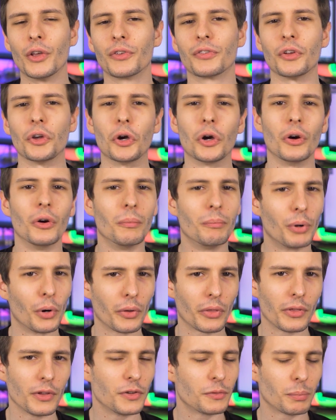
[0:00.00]
So
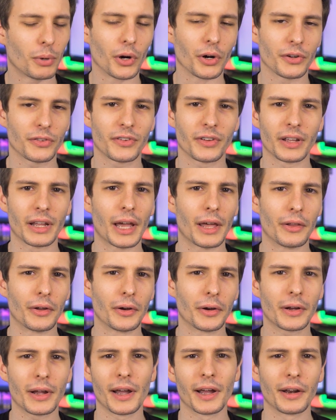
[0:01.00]
both of these parts
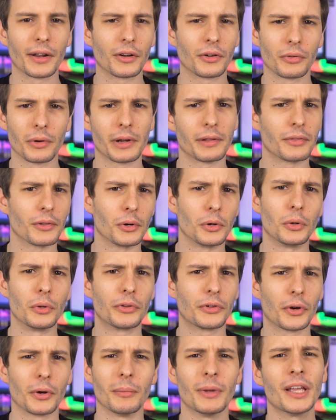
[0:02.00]
together kind of create the whole
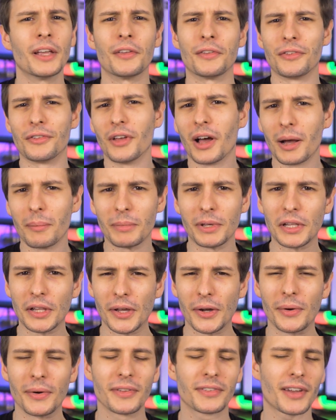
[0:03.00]
term
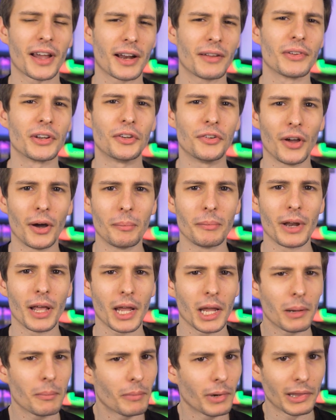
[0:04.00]
ZombieLoad. It's kind of a dumb
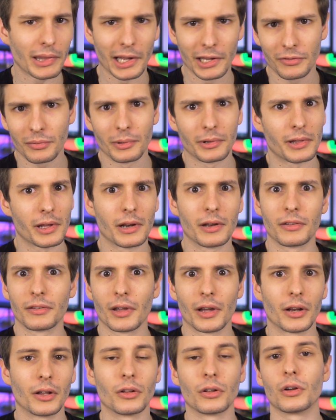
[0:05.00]
name, but that's what they
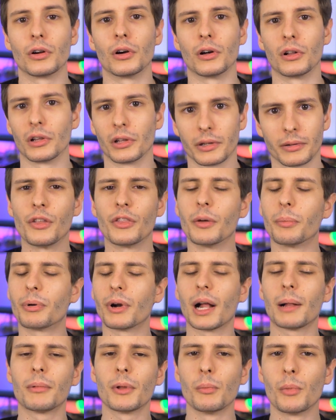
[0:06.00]
decided to call it. The
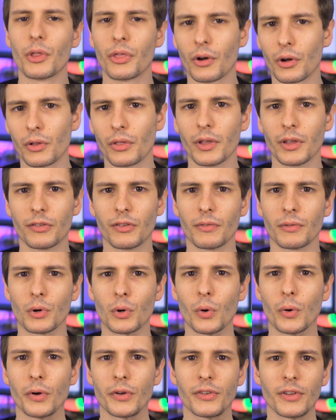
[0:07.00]
problem with all this, of
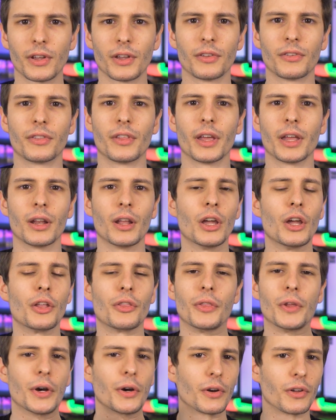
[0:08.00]
course, is that
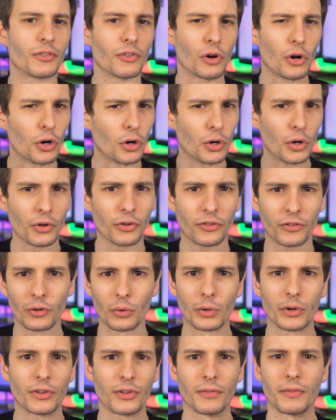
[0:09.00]
there is all
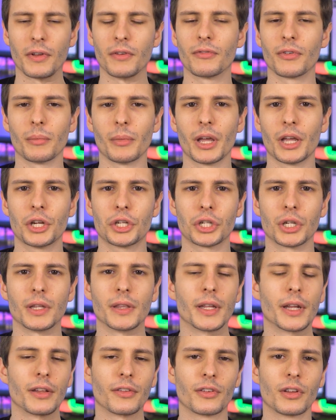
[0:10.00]
sorts of
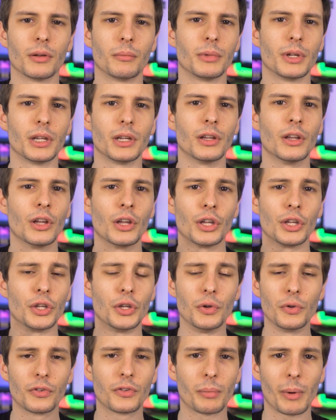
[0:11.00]
information that is going to be
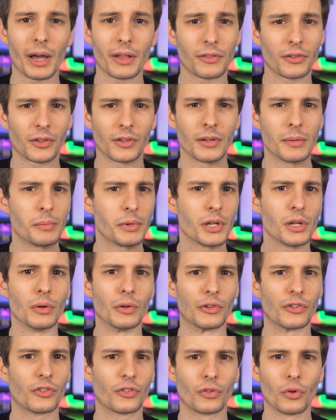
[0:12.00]
used by the CPU
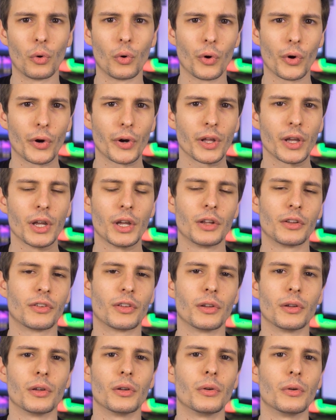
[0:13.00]
and stored
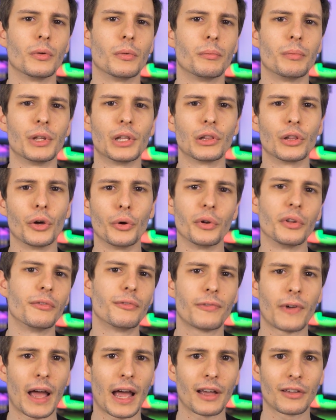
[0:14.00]
to be loaded
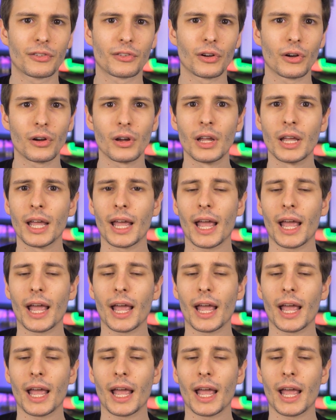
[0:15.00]
faster,